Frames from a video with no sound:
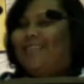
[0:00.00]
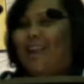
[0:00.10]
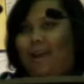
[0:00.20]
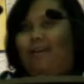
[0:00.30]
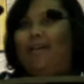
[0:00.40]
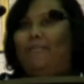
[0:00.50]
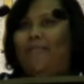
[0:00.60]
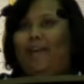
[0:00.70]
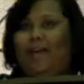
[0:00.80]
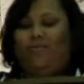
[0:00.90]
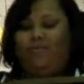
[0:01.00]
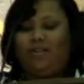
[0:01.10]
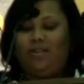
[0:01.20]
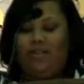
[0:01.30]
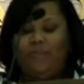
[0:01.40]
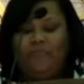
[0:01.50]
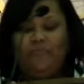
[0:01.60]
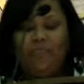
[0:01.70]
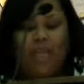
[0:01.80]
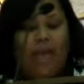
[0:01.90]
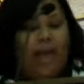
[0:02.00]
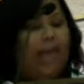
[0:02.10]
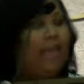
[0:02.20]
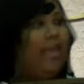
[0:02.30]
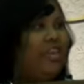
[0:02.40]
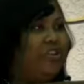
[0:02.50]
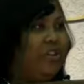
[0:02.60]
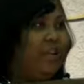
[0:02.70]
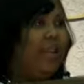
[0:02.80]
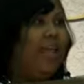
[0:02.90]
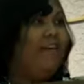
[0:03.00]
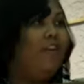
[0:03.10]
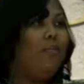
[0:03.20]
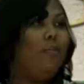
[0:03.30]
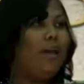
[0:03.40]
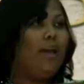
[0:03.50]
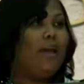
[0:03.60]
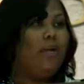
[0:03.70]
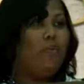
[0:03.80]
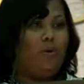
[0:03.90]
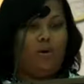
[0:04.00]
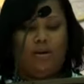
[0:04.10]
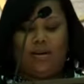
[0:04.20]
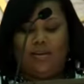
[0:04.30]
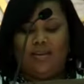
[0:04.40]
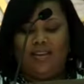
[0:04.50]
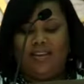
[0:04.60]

tearing up the house. He should have left him where he was,